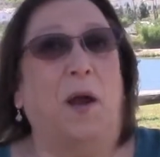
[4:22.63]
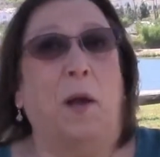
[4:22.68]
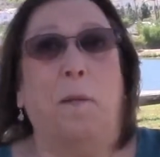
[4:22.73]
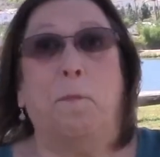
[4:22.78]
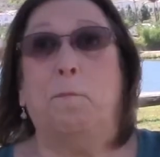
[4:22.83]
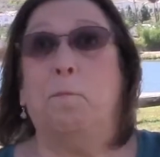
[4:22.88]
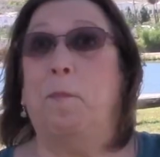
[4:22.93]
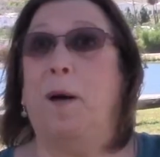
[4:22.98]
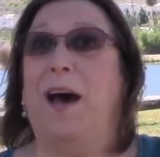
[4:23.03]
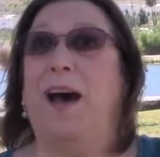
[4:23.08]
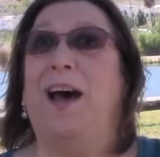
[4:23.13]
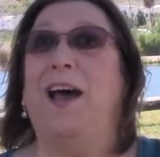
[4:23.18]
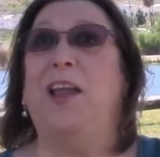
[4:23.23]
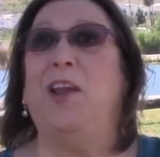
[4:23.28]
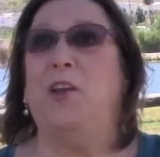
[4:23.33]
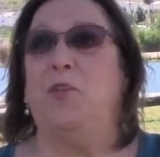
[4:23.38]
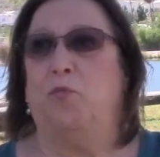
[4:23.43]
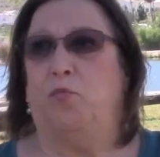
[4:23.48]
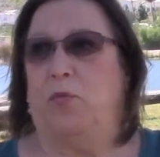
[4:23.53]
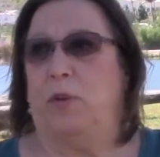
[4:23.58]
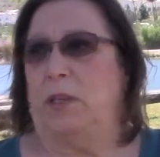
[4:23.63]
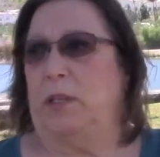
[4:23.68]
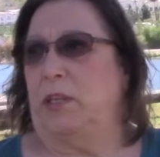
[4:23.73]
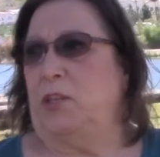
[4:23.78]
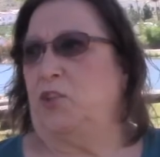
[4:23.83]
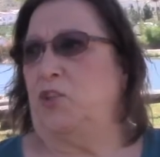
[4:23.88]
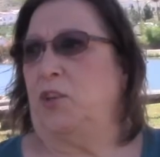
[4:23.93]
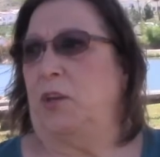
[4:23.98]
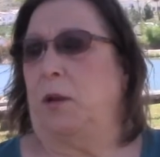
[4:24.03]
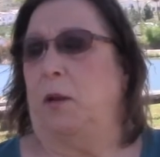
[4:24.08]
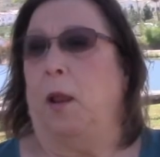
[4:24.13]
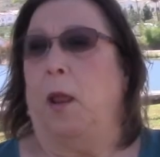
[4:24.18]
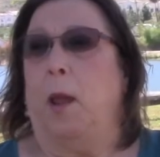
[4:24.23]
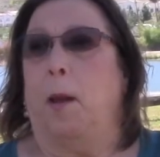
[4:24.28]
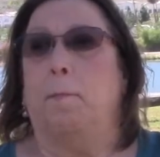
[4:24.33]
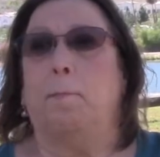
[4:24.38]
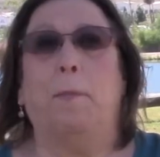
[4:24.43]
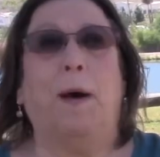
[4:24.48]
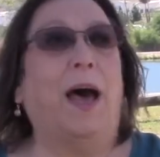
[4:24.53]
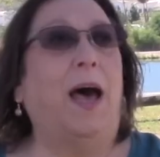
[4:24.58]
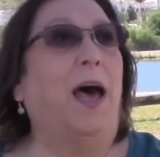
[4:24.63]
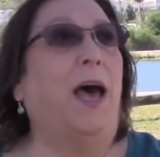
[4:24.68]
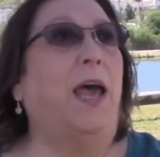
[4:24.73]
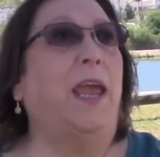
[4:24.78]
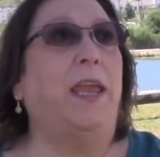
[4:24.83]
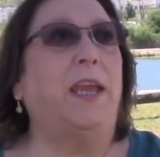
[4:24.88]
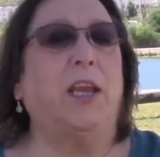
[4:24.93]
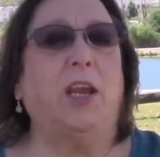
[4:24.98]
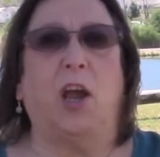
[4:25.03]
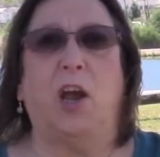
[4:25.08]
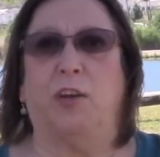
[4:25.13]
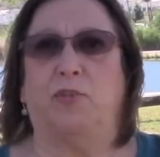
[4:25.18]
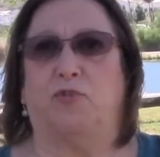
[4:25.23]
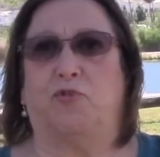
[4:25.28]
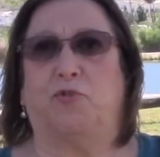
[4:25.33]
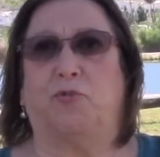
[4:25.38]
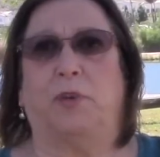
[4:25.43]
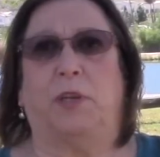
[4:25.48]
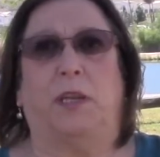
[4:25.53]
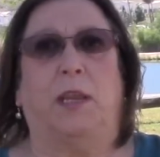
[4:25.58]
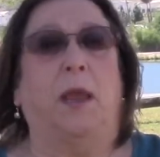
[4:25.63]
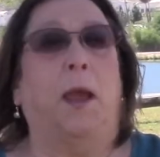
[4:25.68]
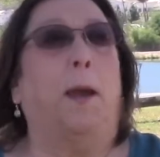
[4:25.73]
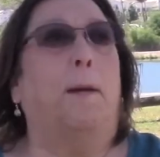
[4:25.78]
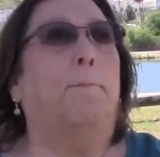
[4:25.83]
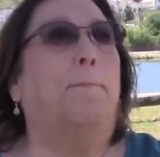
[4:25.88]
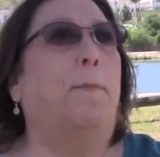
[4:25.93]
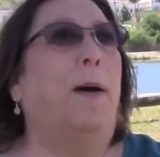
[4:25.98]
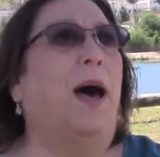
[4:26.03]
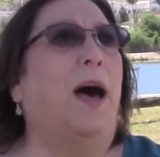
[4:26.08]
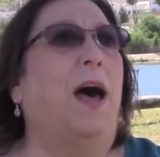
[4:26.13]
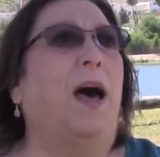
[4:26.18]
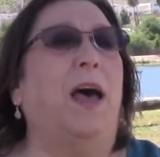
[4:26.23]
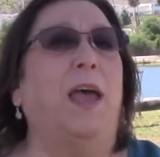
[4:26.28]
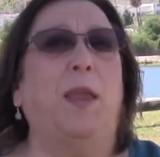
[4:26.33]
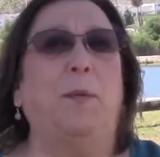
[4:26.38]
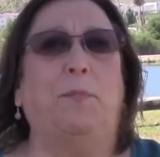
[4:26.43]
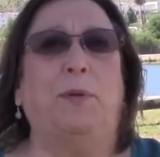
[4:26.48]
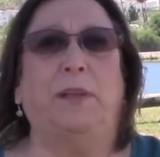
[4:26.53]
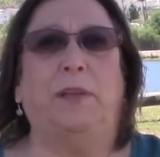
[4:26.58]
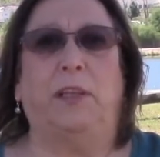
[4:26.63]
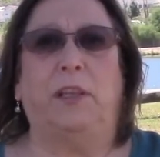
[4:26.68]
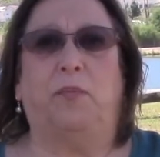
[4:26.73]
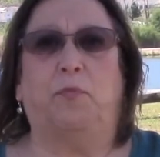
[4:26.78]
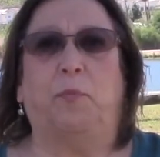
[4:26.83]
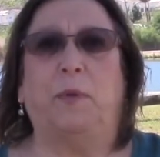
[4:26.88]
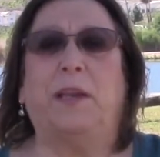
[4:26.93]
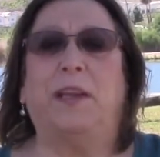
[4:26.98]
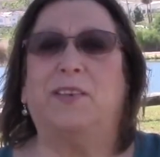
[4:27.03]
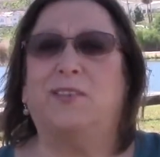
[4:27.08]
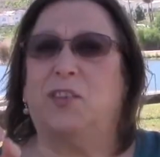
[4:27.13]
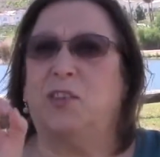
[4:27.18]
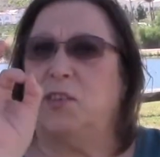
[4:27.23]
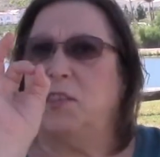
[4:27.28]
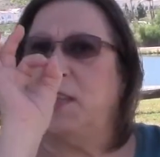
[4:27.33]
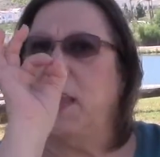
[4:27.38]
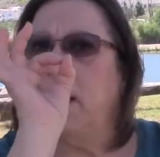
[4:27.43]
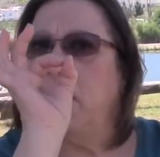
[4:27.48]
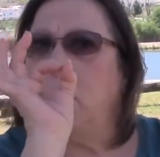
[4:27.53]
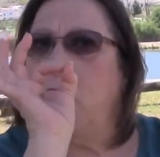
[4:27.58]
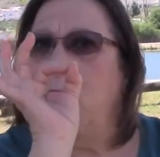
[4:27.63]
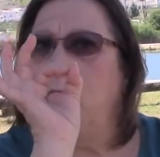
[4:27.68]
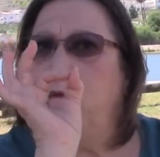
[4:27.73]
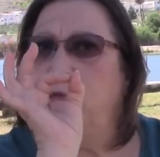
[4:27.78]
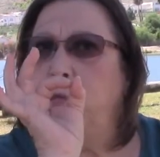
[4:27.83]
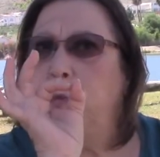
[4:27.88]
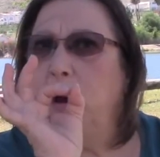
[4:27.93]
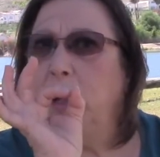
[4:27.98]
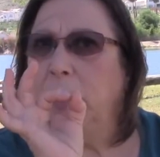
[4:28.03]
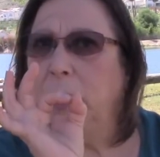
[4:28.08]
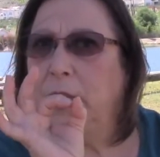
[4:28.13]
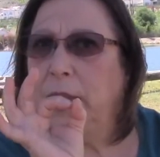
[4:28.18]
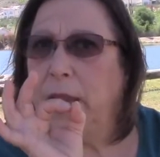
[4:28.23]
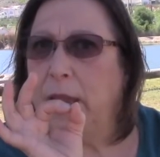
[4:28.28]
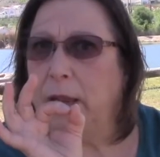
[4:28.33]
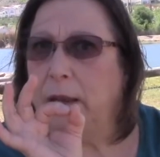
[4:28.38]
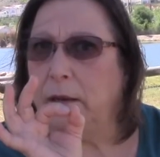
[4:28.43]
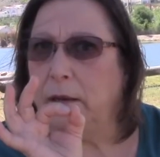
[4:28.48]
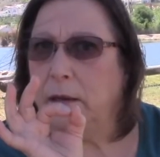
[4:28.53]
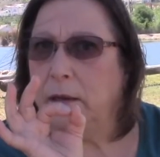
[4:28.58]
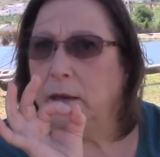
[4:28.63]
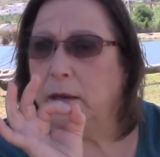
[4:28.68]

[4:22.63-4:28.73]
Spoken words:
my religion, my country, my belief, because it's that golf ball again.